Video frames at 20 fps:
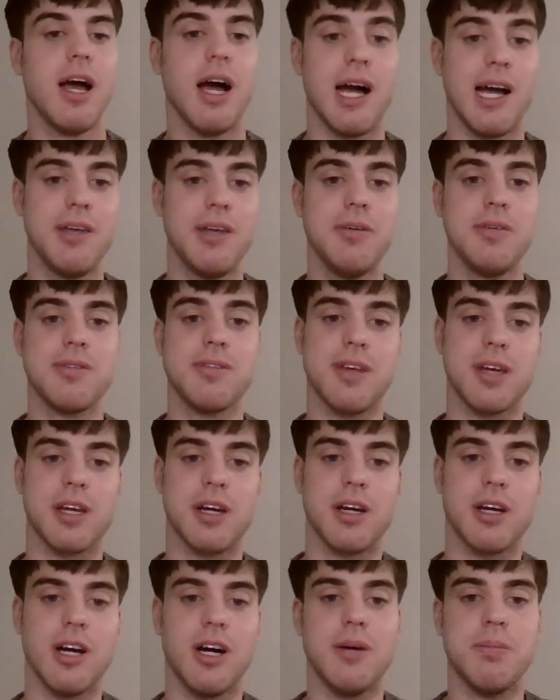I use like
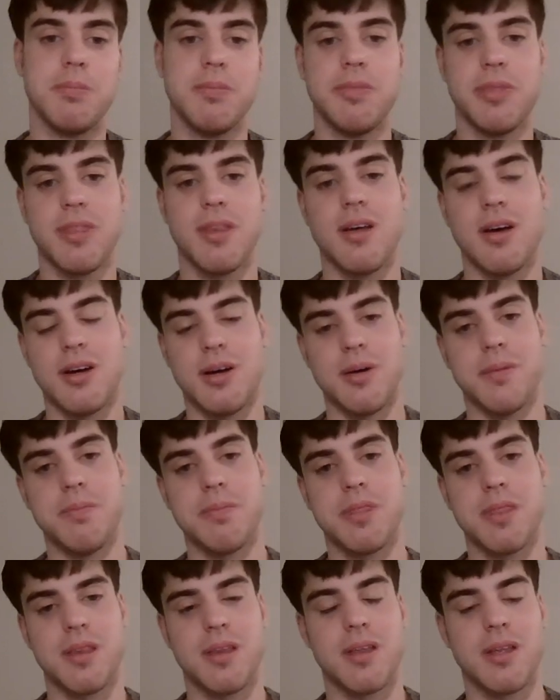a cup,
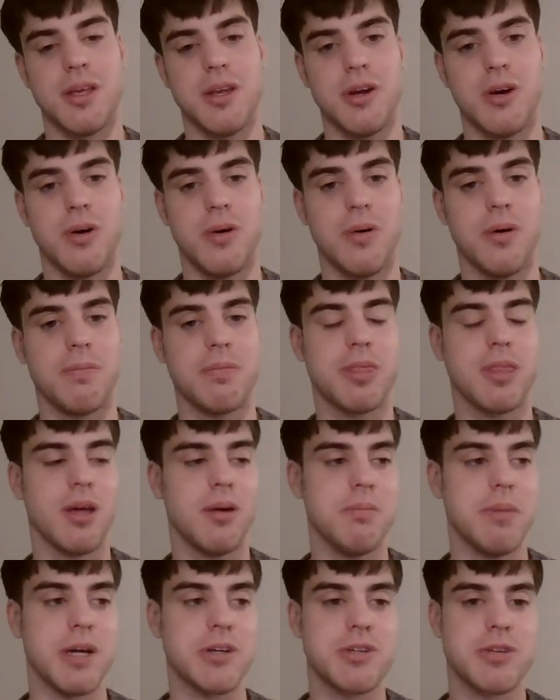
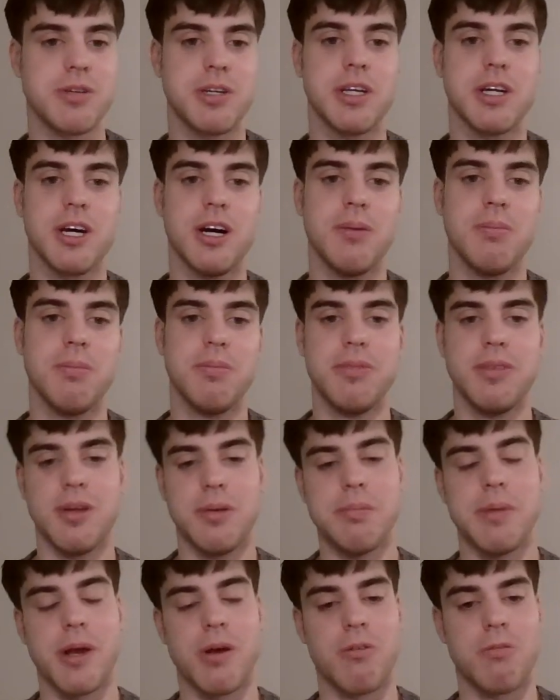a measuring cup,
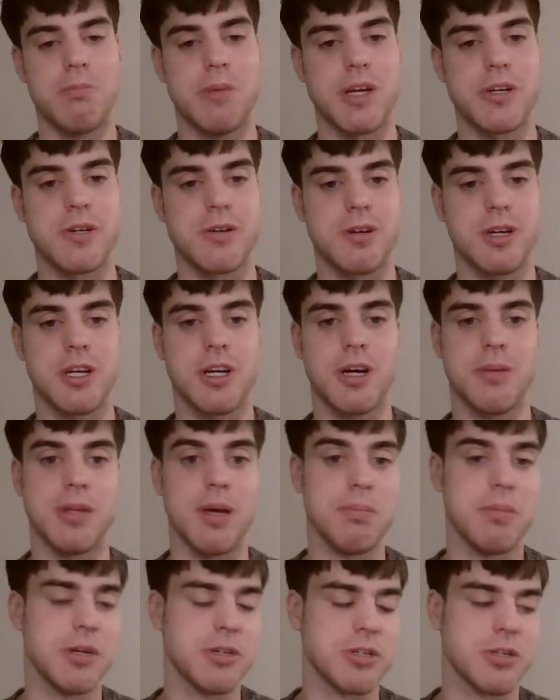a metal measuring cup
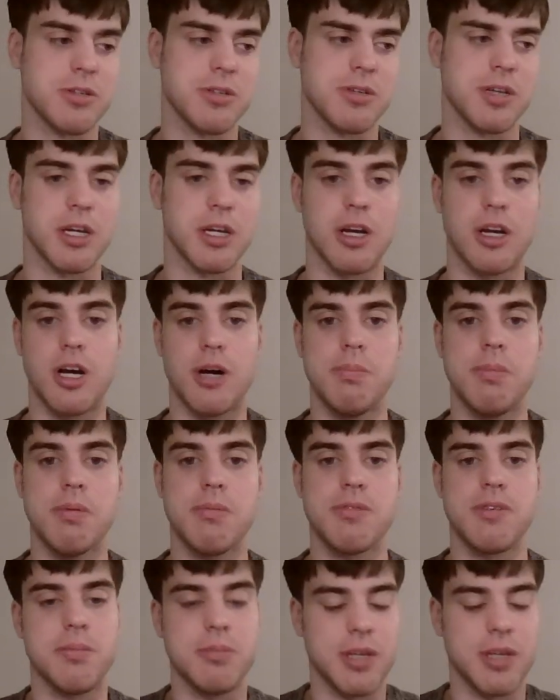that measures like a cup
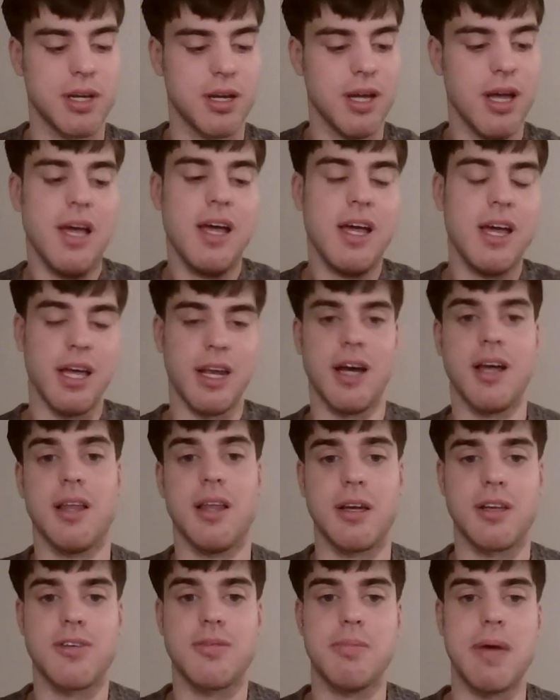of something, and I
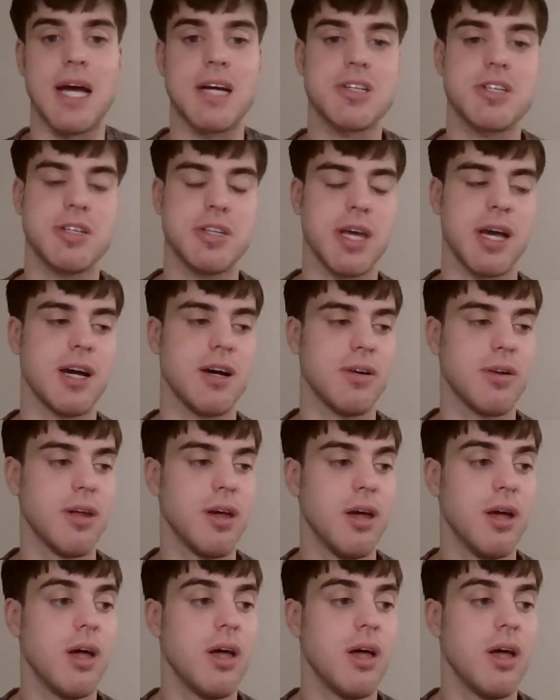like smash it down.